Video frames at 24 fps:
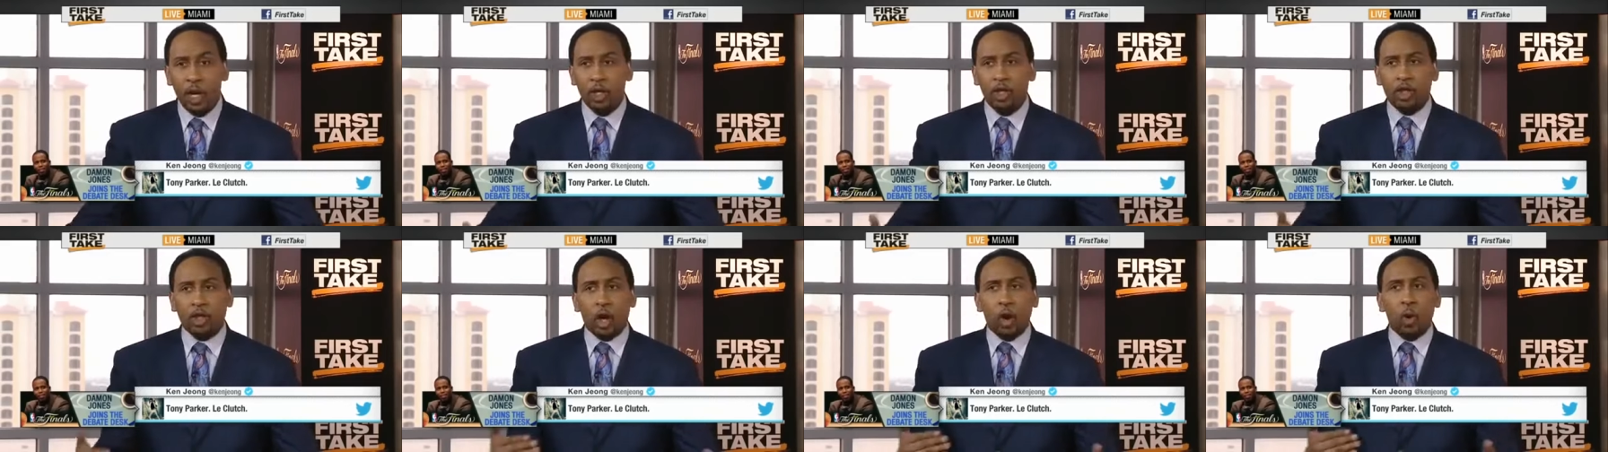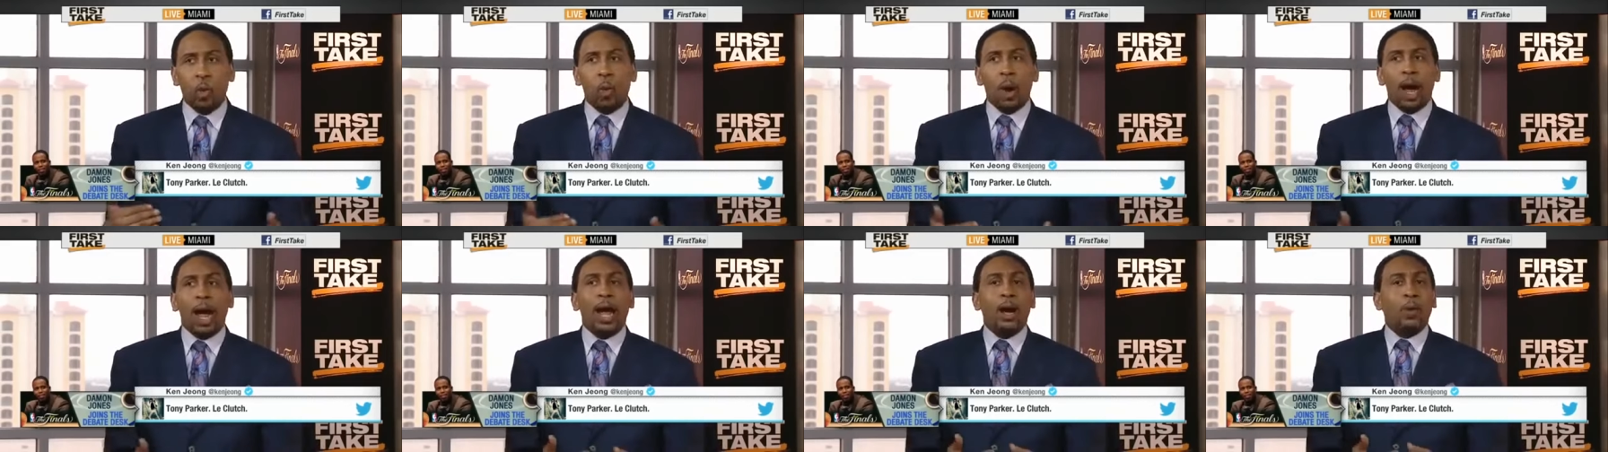So
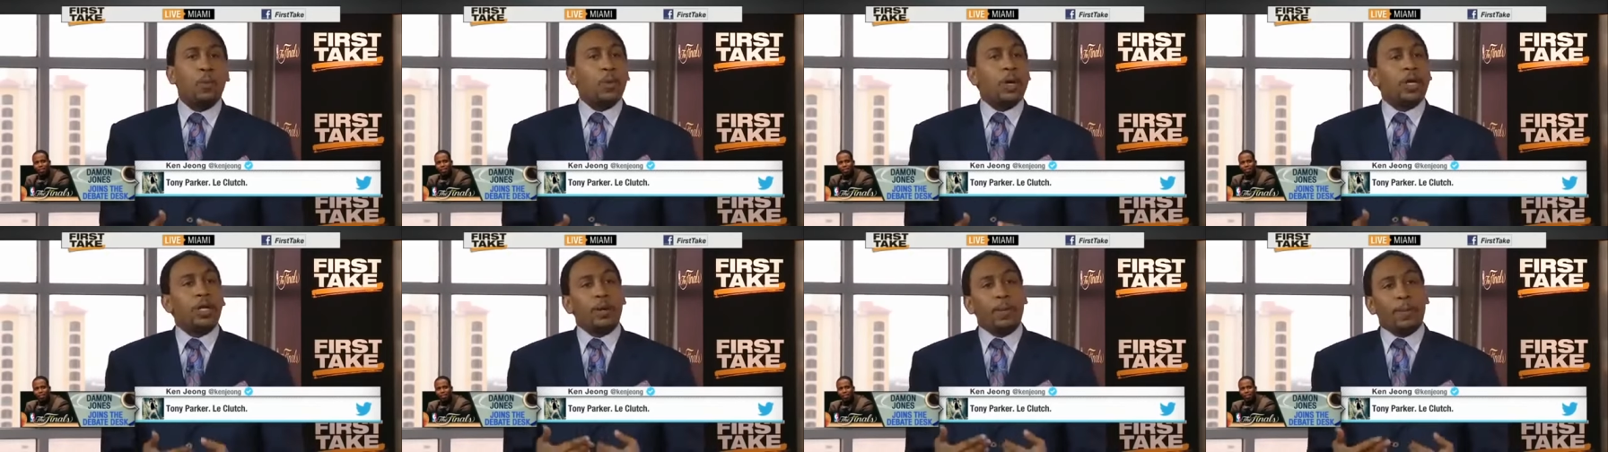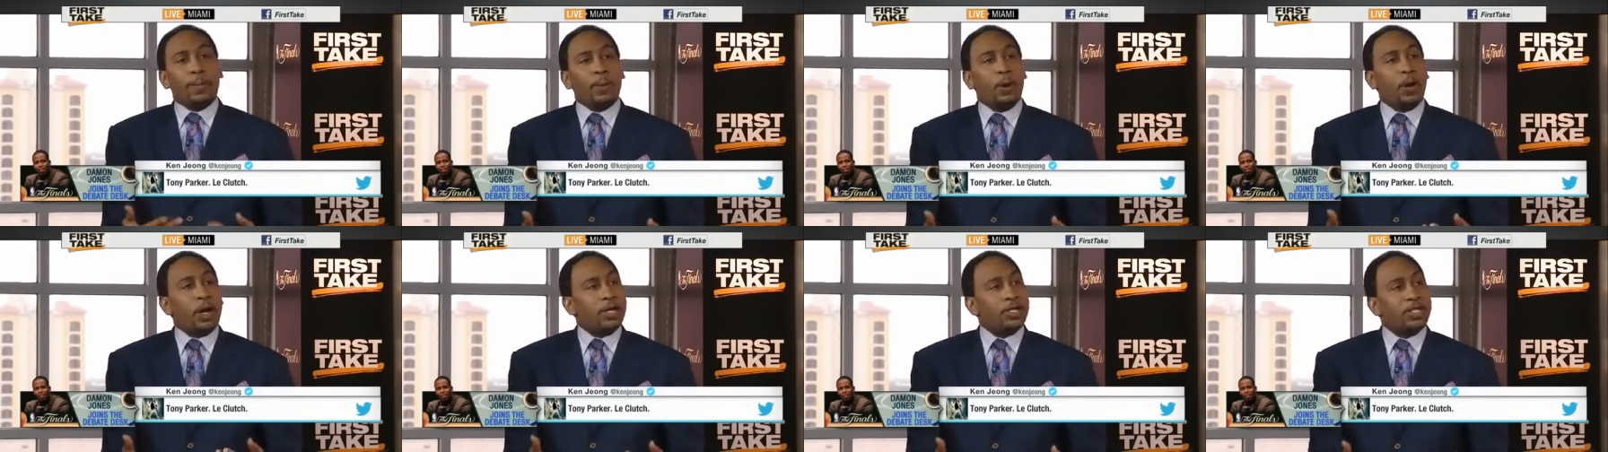why would
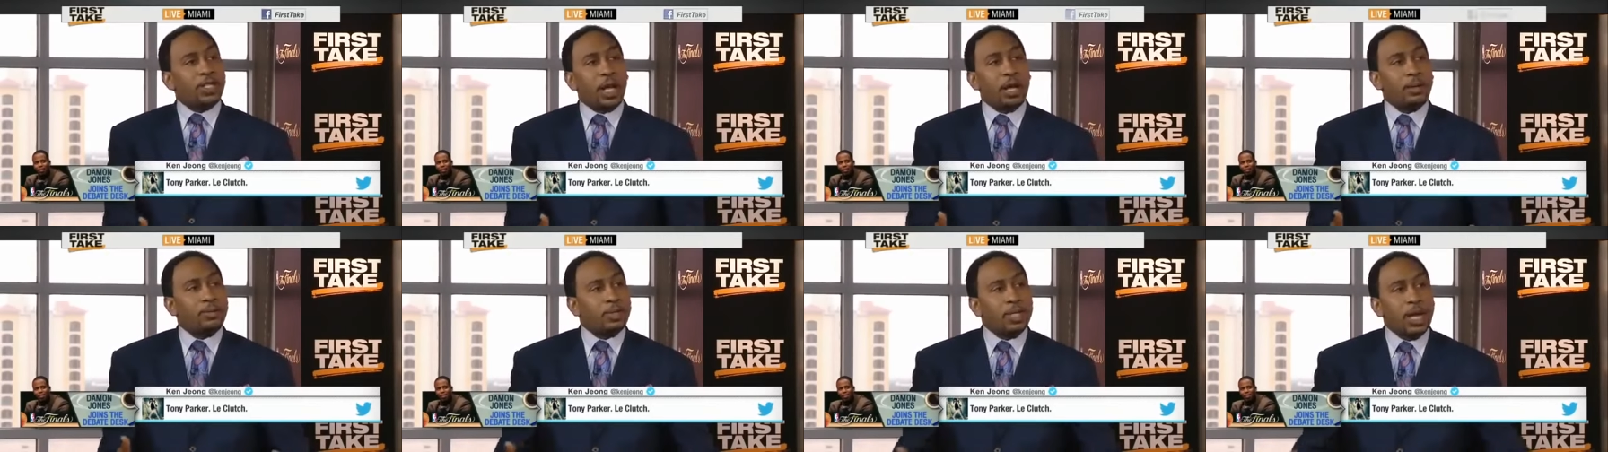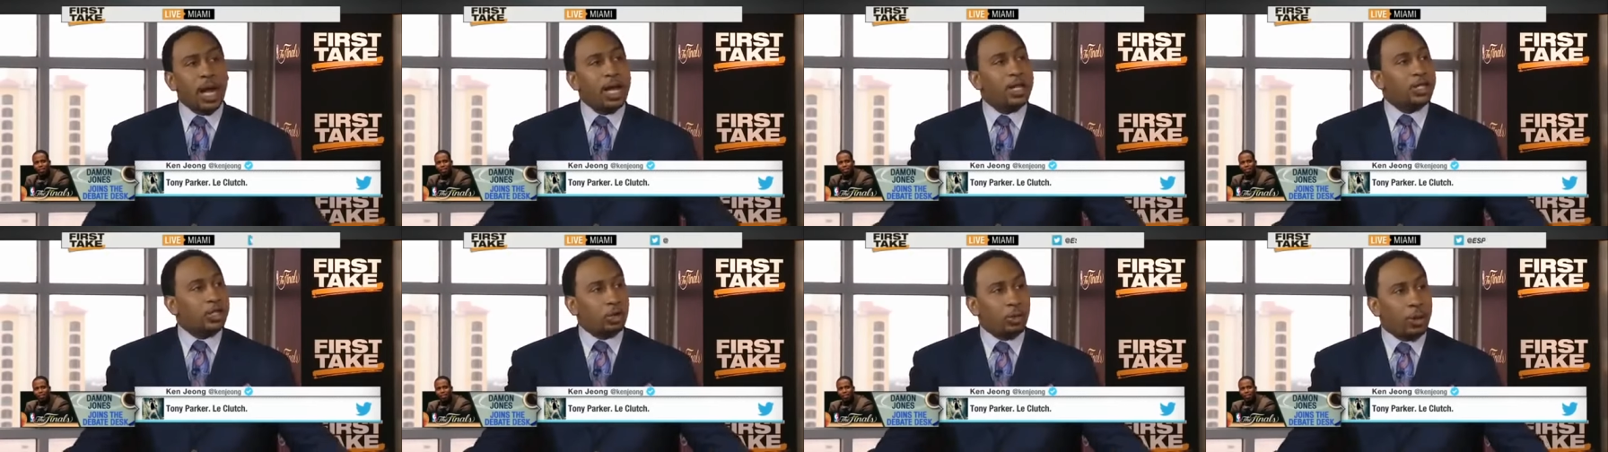LeBron James
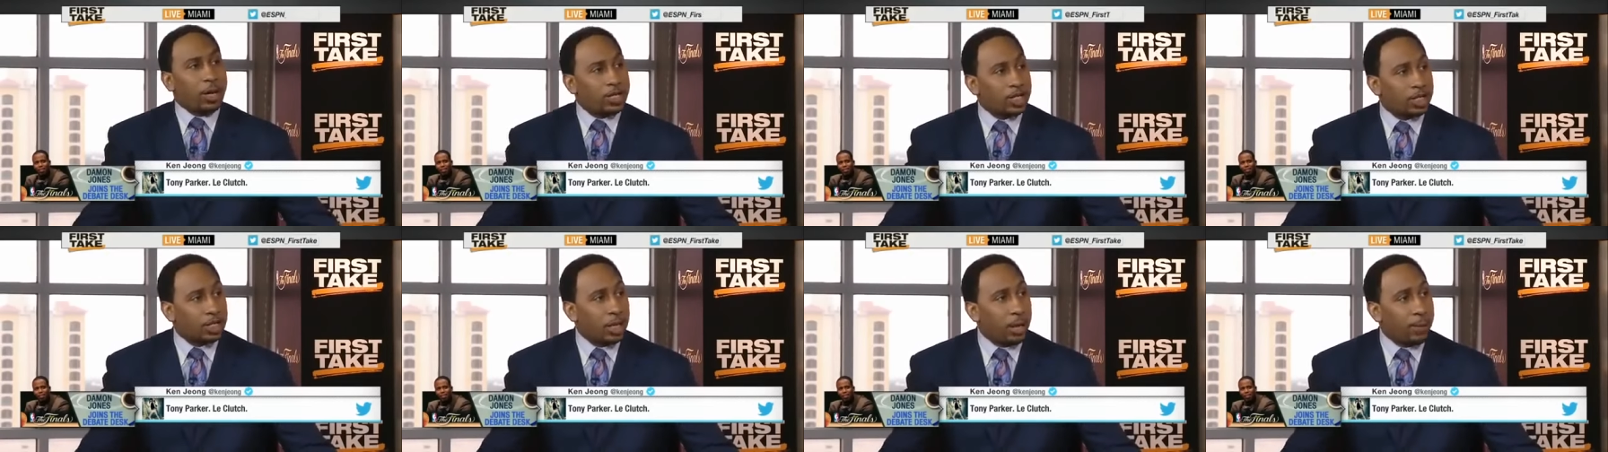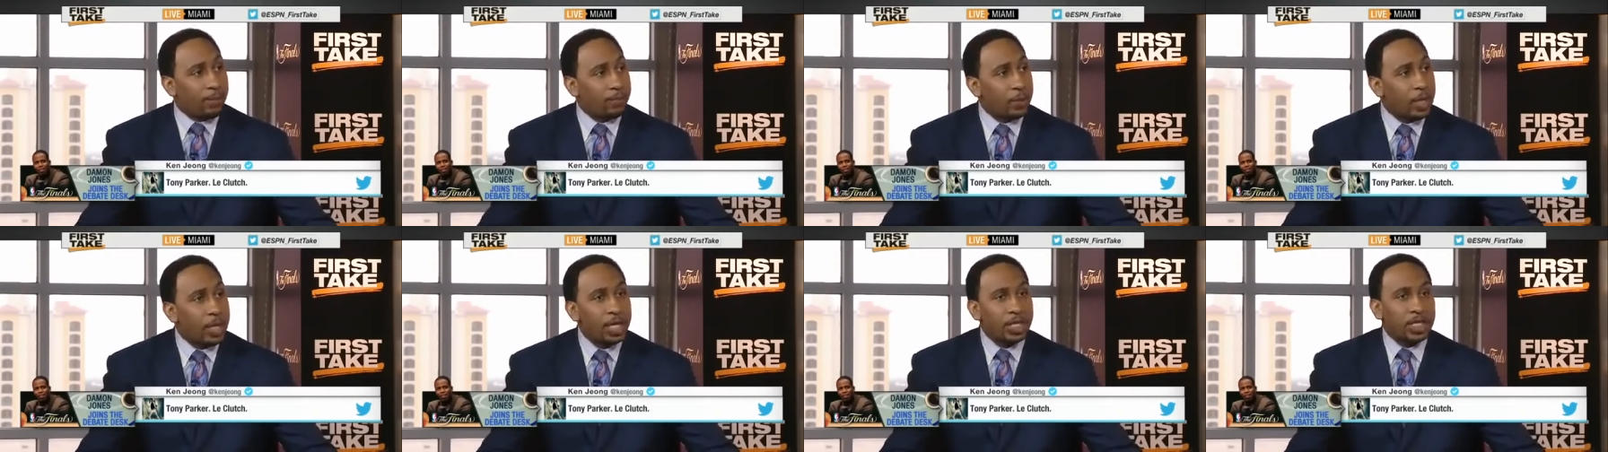not trust them?